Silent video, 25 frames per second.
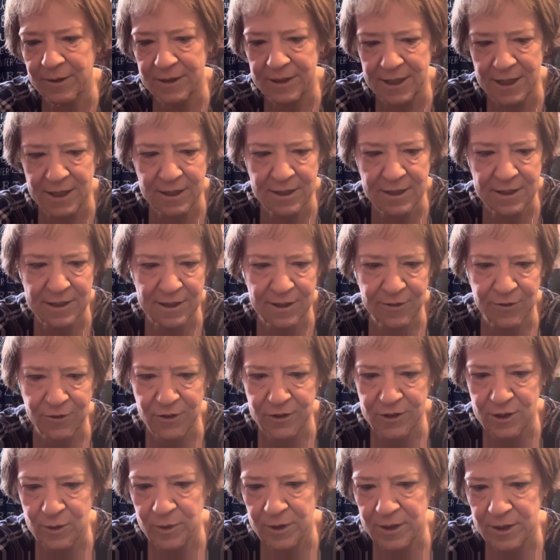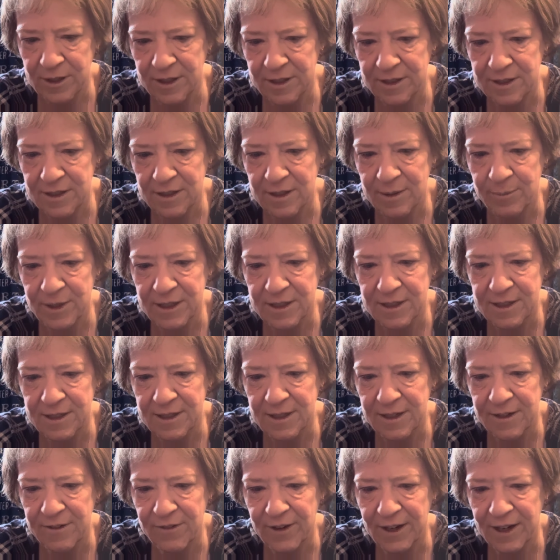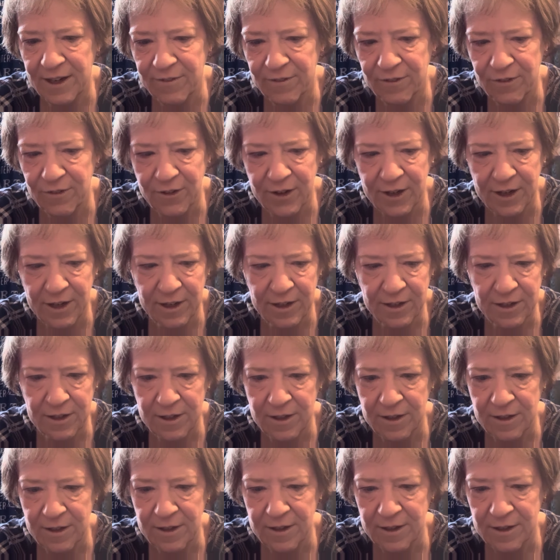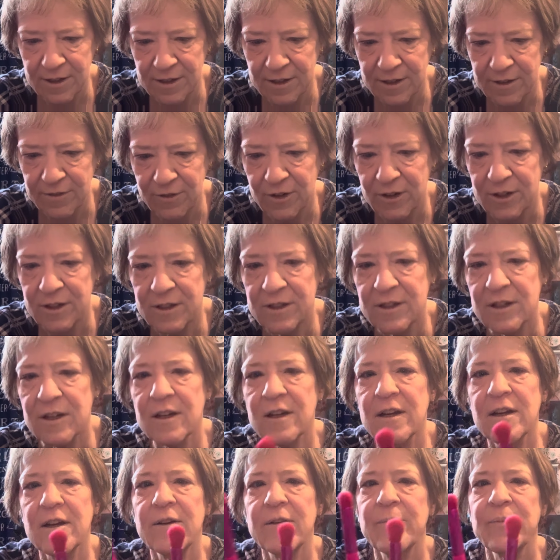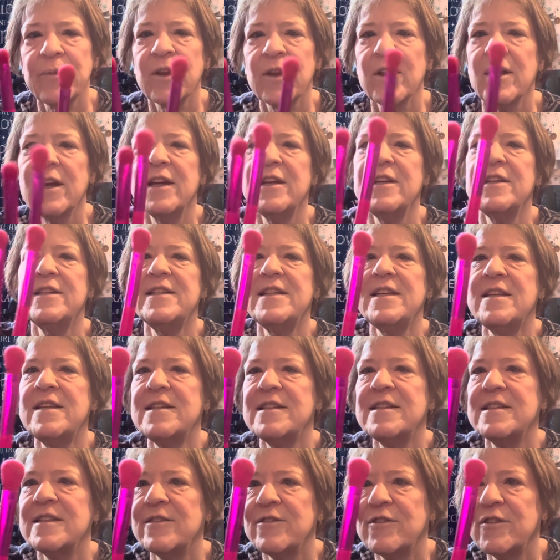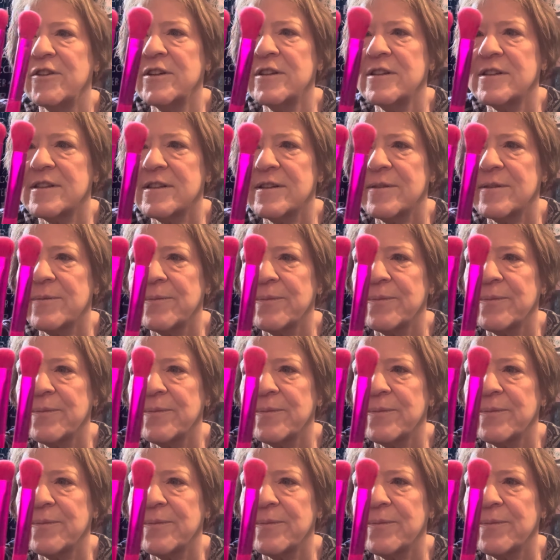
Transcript: see the difference with these? Let me see if I can find the difference. Okay, you see the difference?